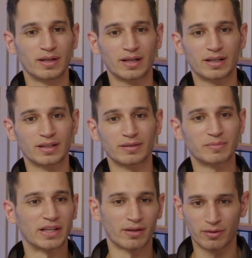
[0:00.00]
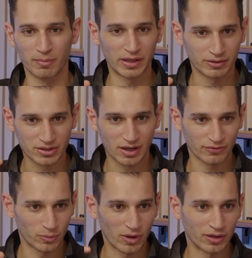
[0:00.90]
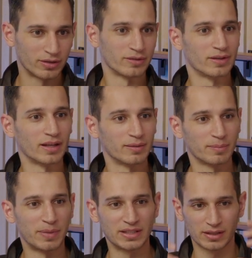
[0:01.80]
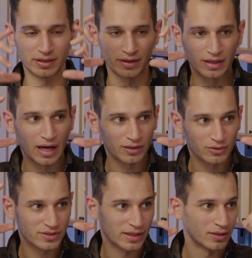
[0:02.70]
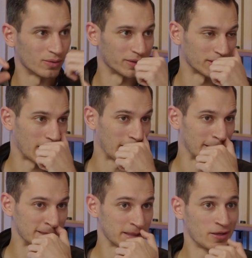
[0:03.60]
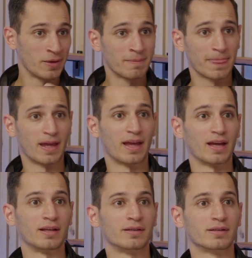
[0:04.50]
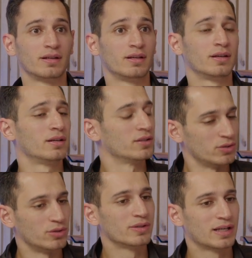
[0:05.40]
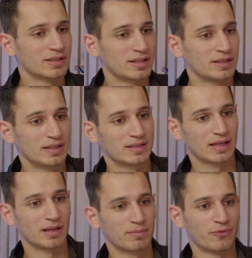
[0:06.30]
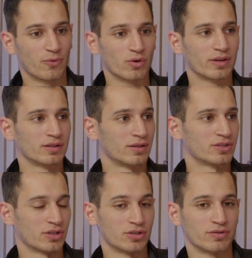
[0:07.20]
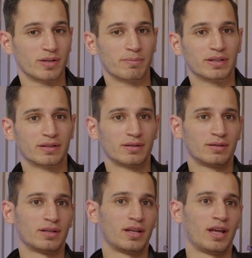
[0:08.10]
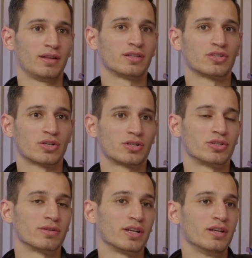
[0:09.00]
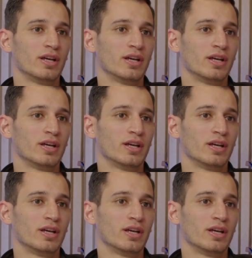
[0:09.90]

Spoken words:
that other Microsoft one, basically the goggles that go on your eyes. And you do get a CT scan before the surgery, but in the surgery,